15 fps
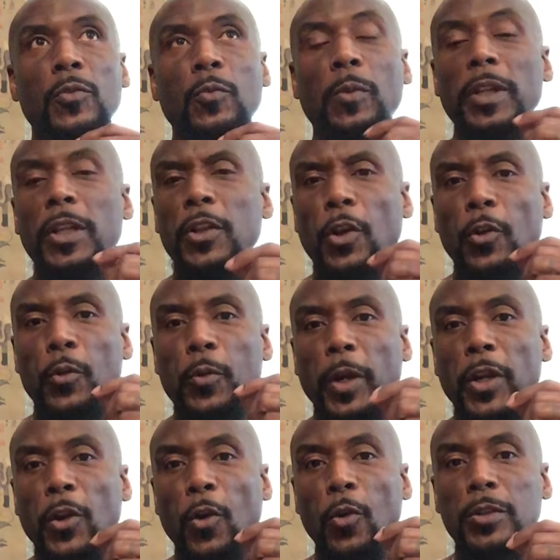One of the
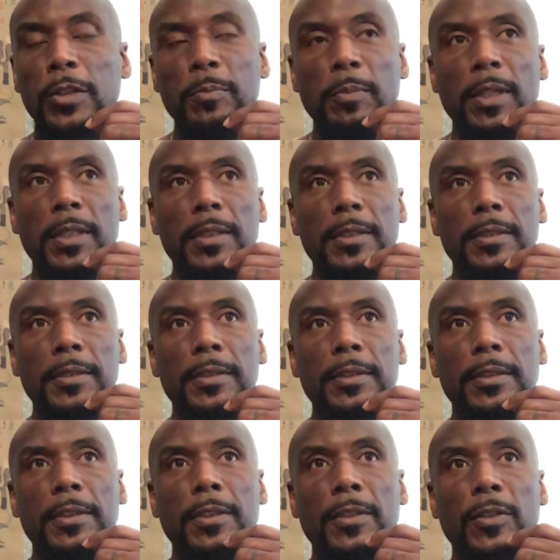great ultimate
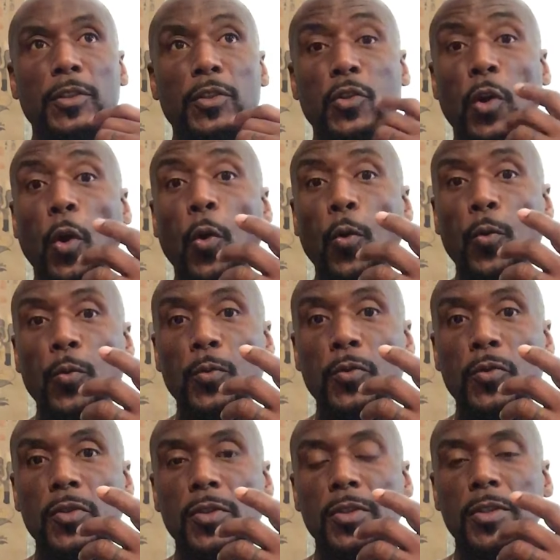
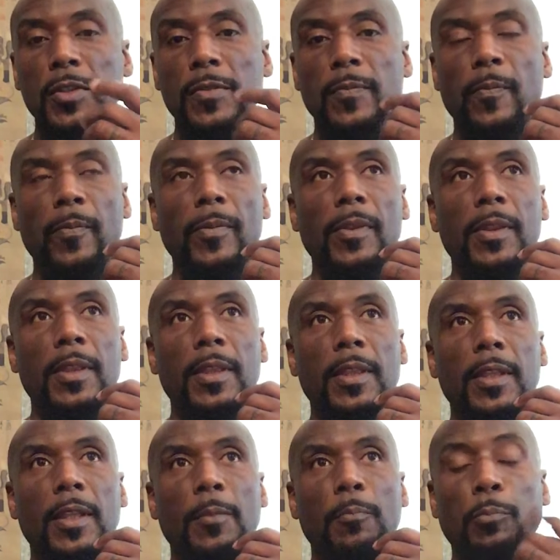goals,
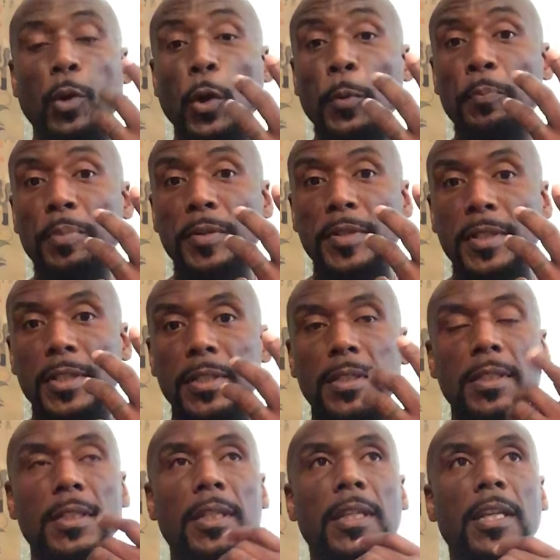
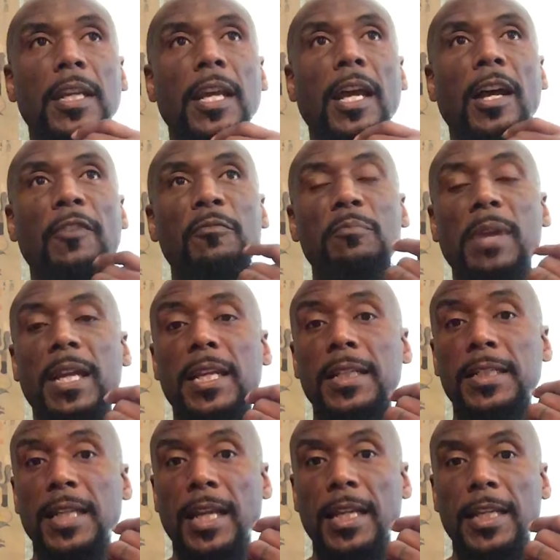purposes of
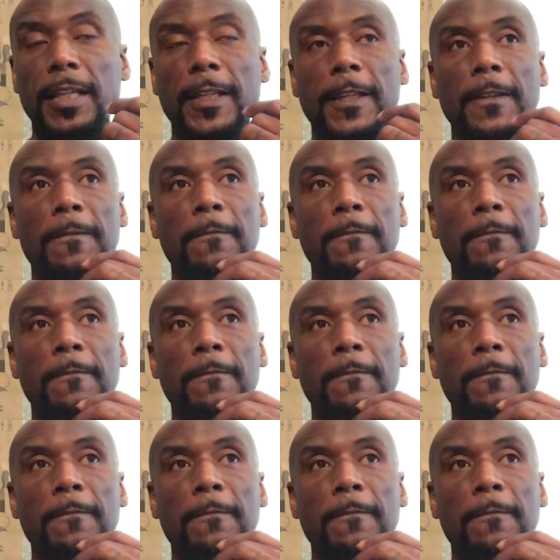meditating,